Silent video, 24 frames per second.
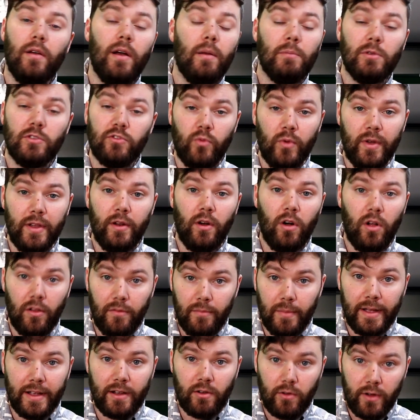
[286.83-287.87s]
between all of
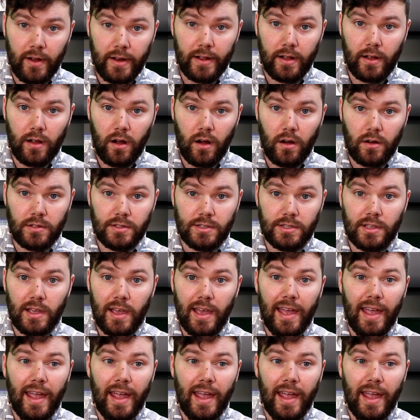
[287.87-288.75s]
my credit cards.